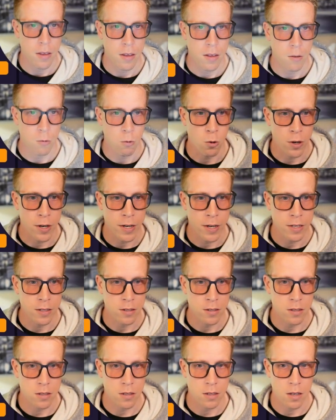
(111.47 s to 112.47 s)

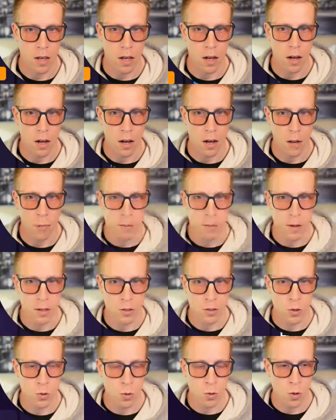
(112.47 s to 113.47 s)
Whereas a
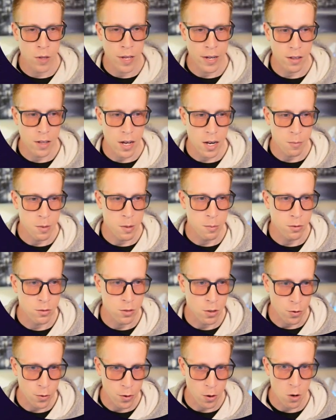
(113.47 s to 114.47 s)
tool that a lot of people
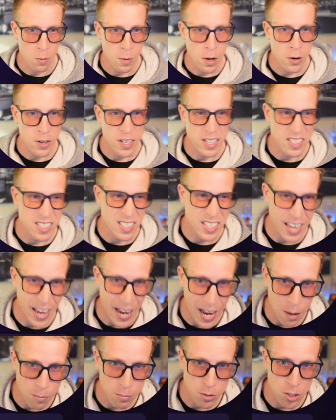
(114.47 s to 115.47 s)
don't know about is
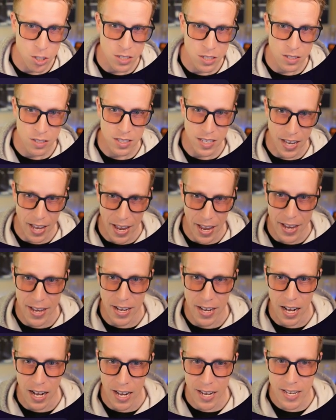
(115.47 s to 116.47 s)
Captions
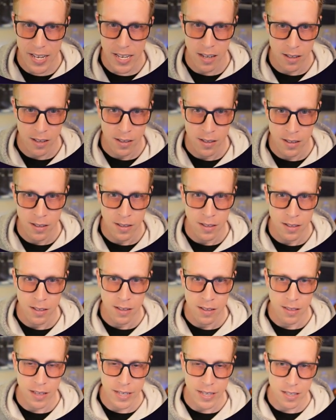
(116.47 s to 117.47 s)
AI.
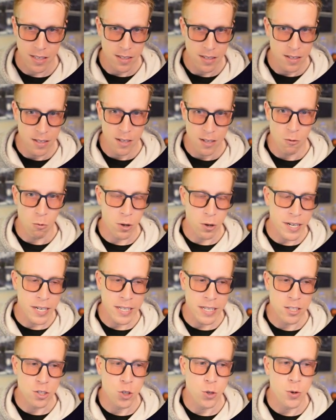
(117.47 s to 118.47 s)
Like, we're
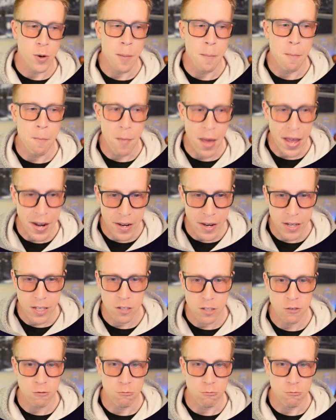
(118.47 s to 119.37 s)
getting tremendous